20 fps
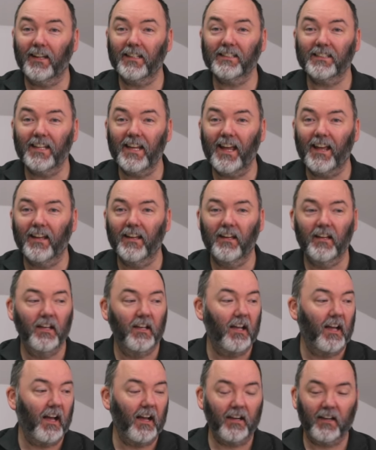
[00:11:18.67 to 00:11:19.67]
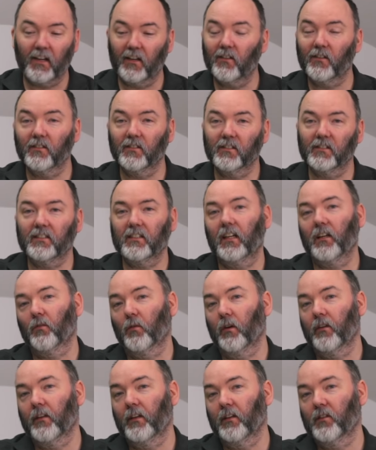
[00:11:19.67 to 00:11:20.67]
That's it. I cannot understand
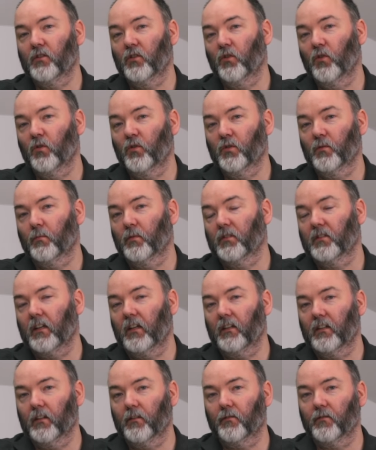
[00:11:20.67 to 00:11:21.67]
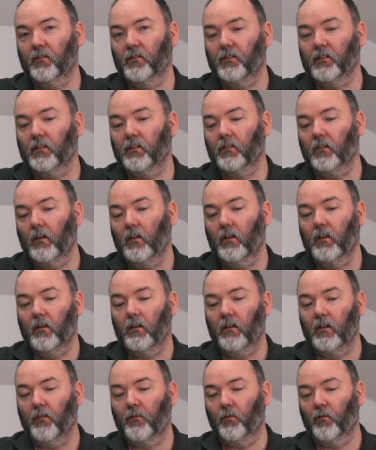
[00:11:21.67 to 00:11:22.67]
where the 200% difference is.
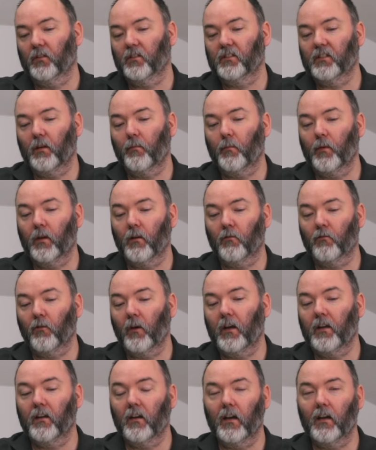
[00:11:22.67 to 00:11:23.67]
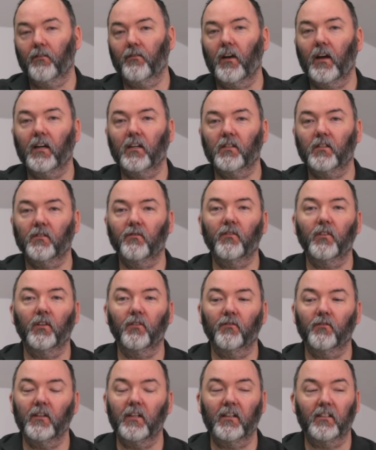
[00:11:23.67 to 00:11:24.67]
If you want to send me a Raiden FX, feel
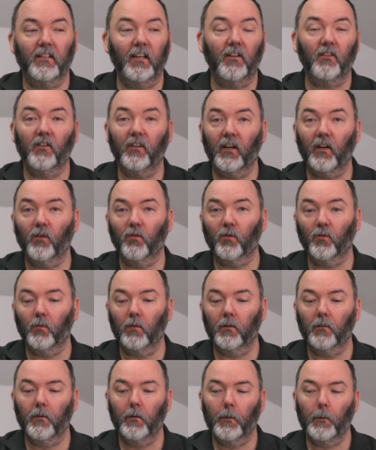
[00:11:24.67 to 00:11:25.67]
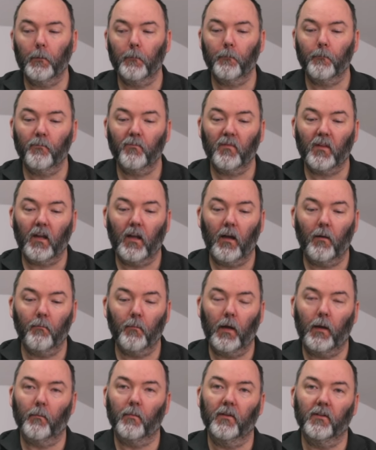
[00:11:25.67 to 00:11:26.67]
free because I couldn't get older one. And
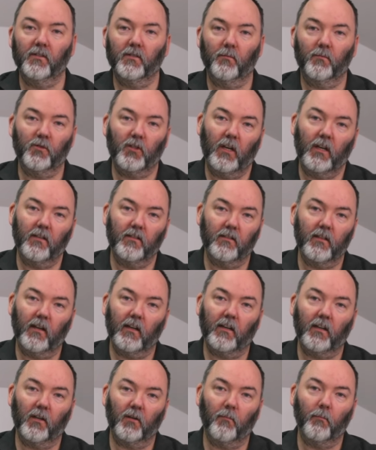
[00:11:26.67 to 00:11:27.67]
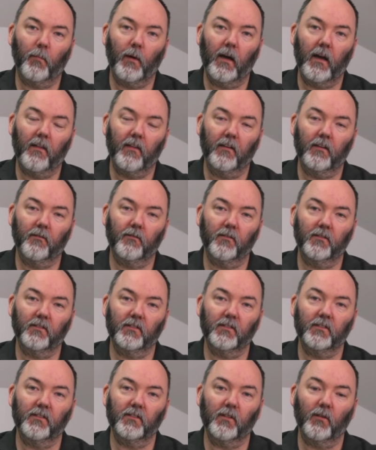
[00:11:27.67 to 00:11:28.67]
maybe there's some changes that I can compare the
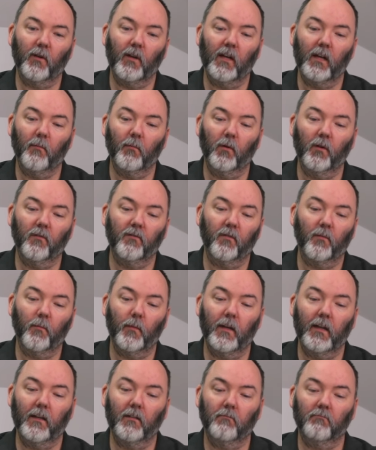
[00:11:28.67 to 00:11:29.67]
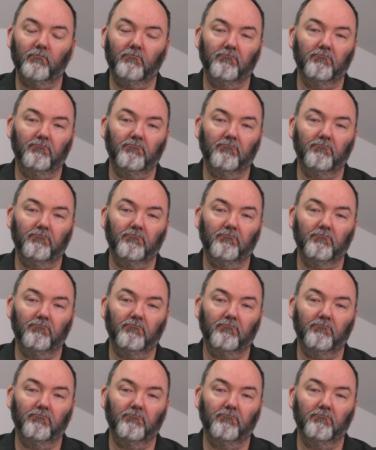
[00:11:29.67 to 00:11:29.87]
differences to here. But for me,